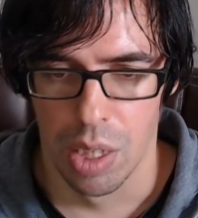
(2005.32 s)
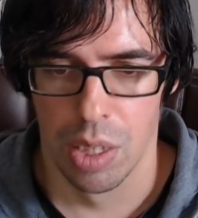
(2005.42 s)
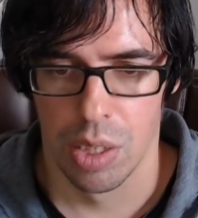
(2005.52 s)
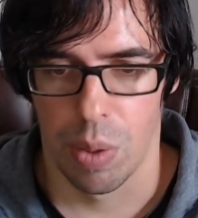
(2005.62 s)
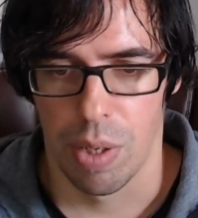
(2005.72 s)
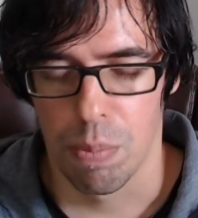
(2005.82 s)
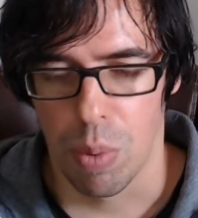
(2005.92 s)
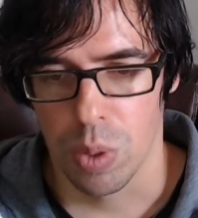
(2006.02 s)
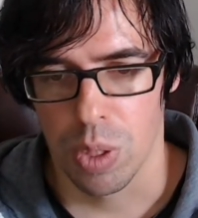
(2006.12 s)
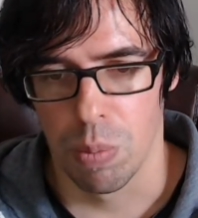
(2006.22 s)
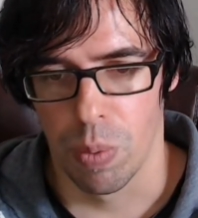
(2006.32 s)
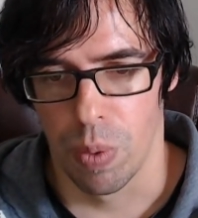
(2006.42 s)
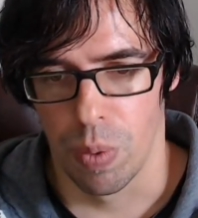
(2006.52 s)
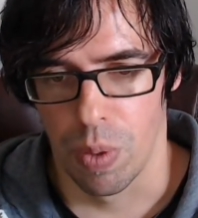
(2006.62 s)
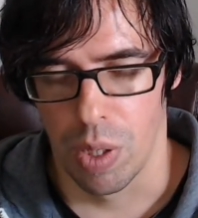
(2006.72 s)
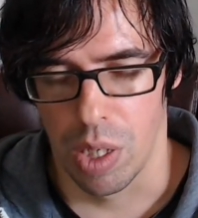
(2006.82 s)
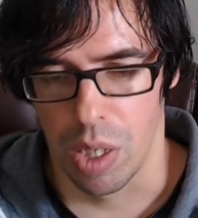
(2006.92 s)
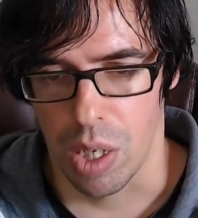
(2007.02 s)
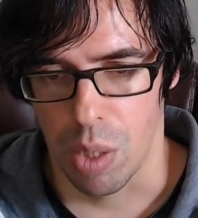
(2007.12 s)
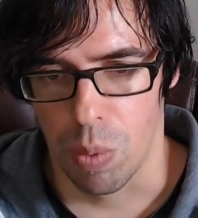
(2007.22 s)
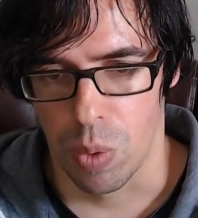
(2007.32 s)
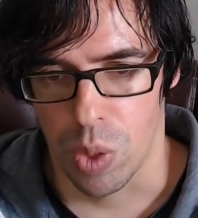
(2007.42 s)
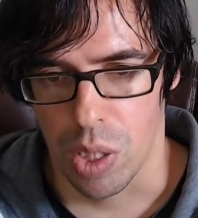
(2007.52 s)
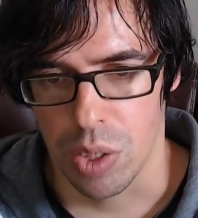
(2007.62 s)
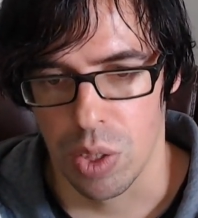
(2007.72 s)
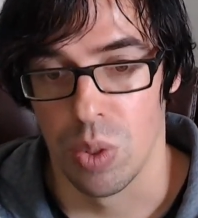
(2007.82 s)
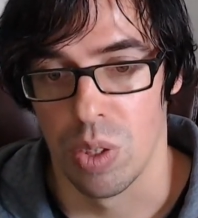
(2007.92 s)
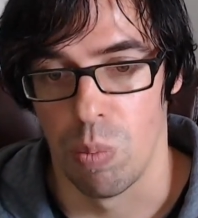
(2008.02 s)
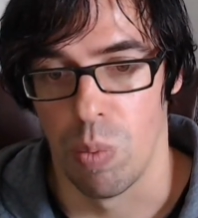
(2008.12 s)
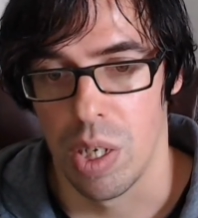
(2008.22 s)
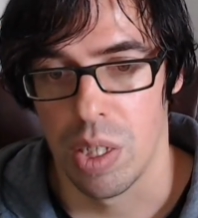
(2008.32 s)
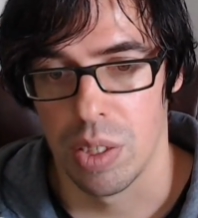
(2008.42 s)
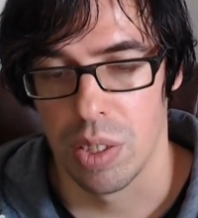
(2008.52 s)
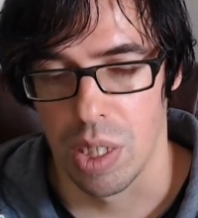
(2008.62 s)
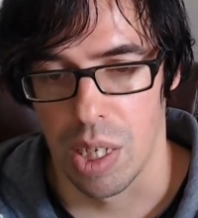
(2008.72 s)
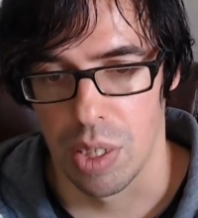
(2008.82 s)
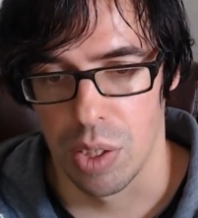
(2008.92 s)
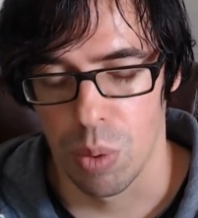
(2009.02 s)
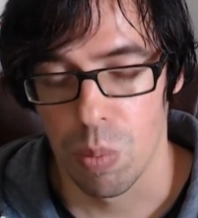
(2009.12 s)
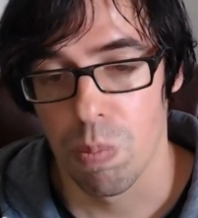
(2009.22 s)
So if possible, I will try to use some words that you